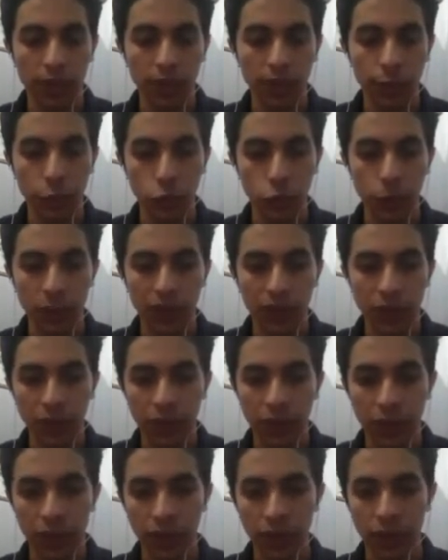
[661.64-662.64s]
we see
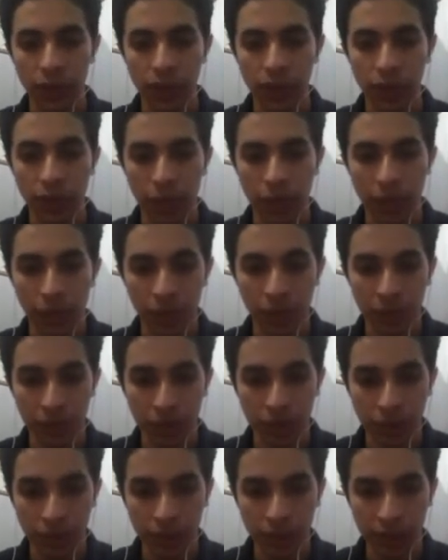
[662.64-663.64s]
from here that
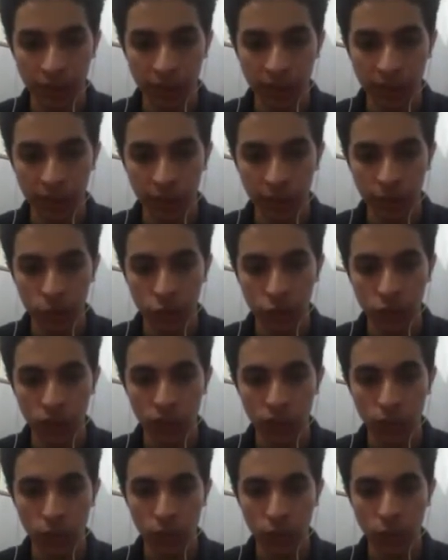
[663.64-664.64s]
here there is this
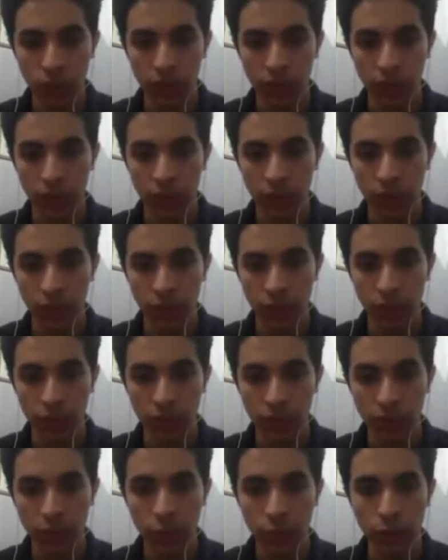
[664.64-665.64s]
emoji, so we
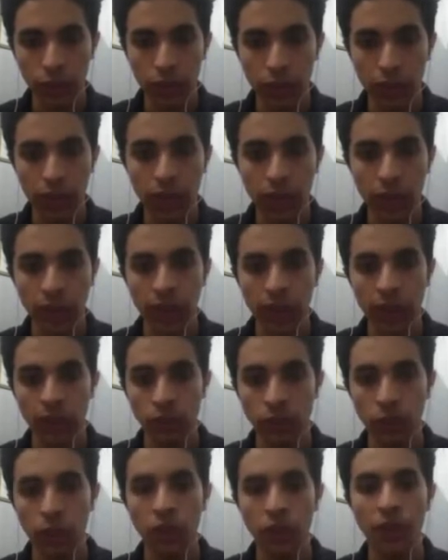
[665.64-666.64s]
can just click over it.
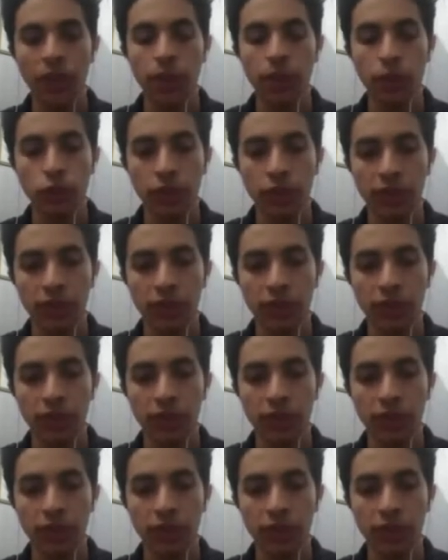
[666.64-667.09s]
It has all the